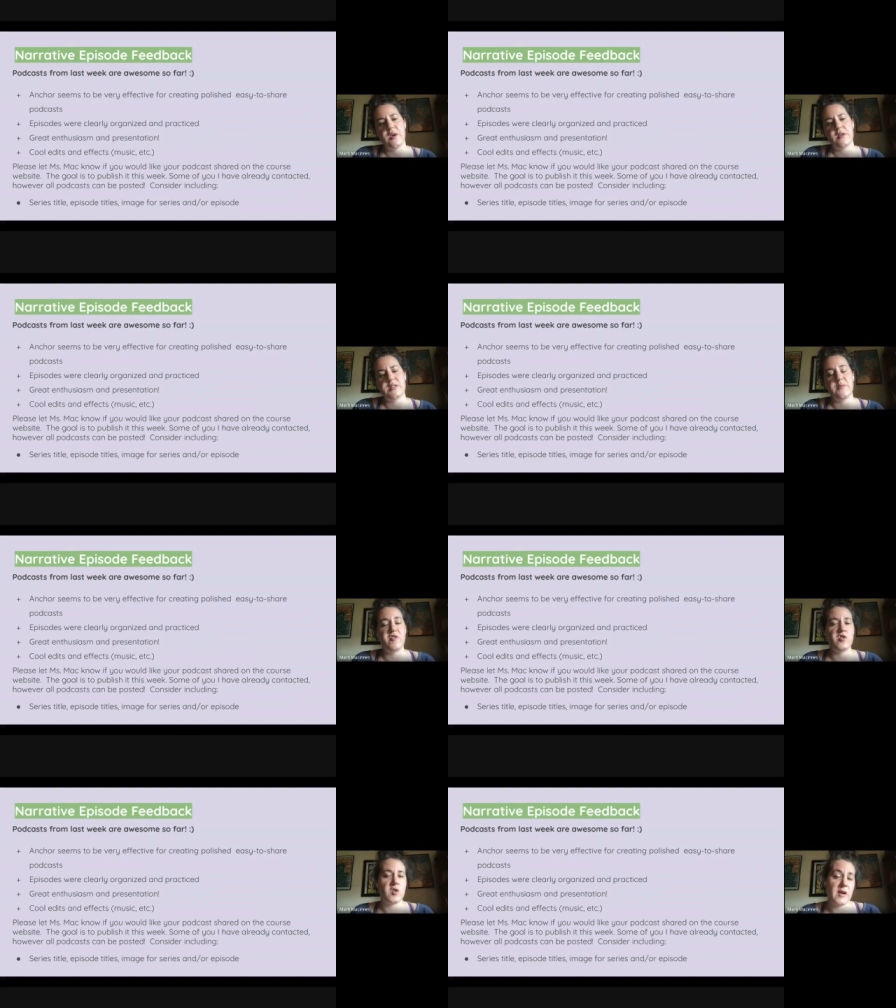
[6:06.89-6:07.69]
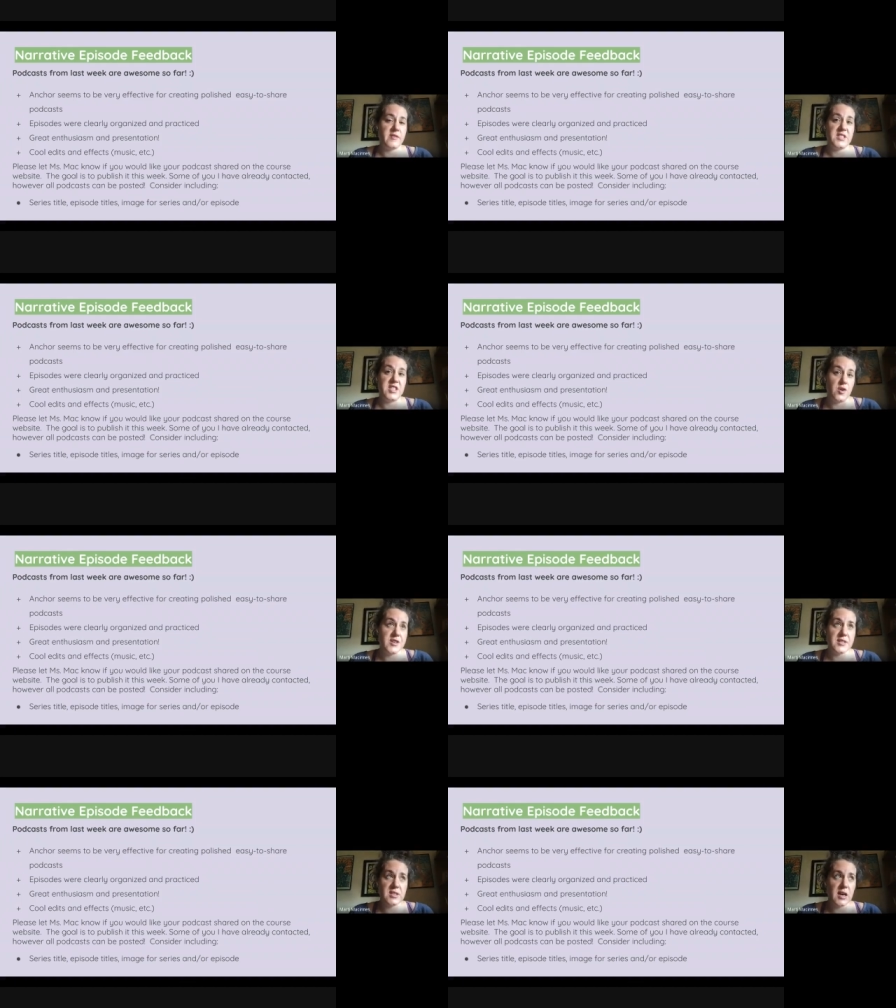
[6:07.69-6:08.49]
some of you don't have a
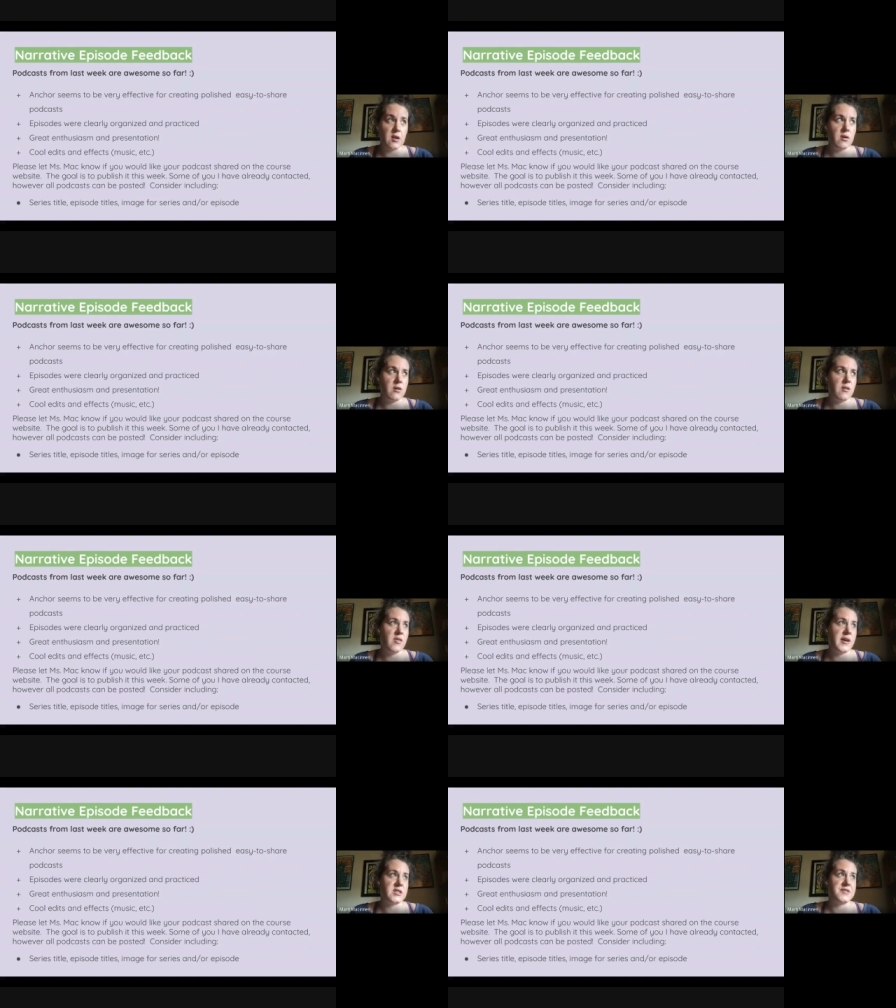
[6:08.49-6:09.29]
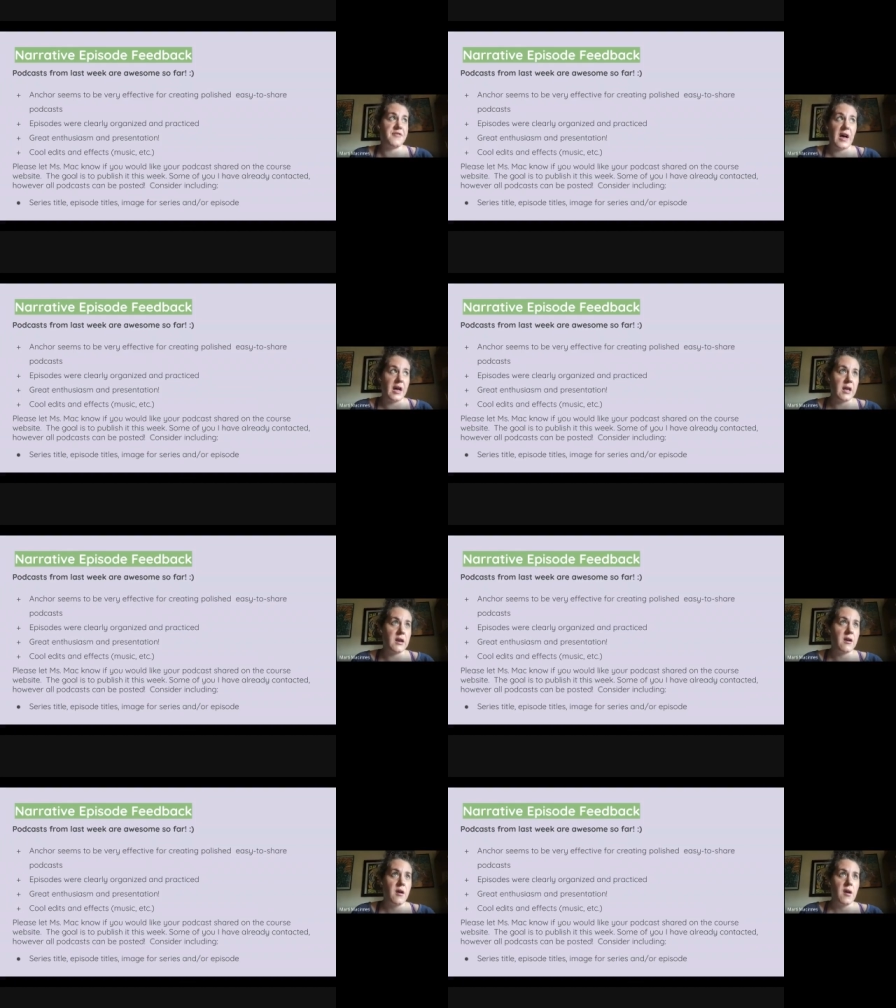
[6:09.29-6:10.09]
series title, that's fine.